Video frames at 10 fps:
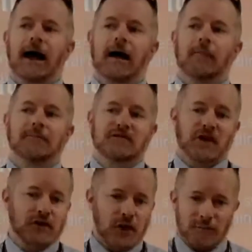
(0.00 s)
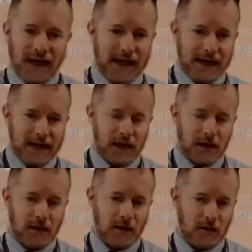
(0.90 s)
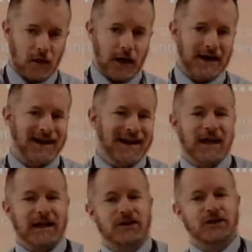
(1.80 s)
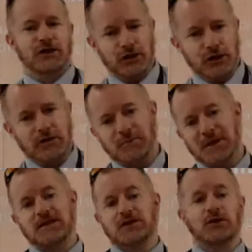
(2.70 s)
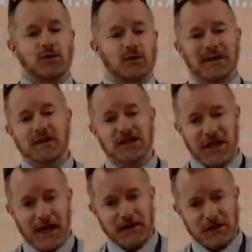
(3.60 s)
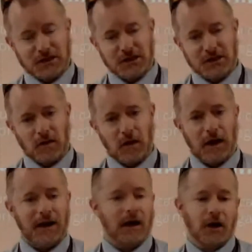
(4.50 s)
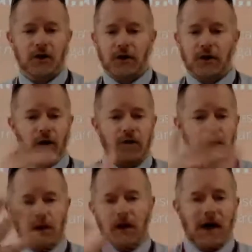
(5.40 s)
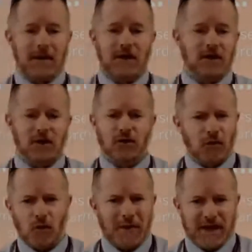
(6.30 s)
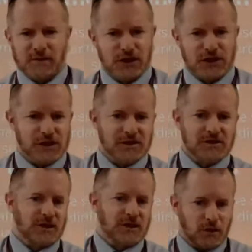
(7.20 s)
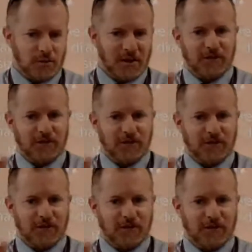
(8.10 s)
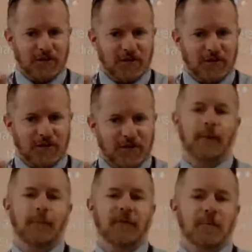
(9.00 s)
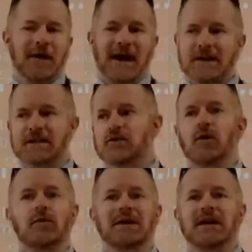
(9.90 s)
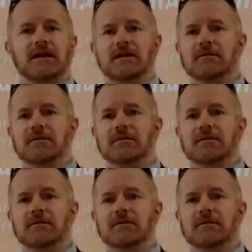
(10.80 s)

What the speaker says: So don't panic, all right? It shouldn't be too big a challenge, all right? I don't know, I mean, you're all mathematicians, so you'll be fine. The maths will be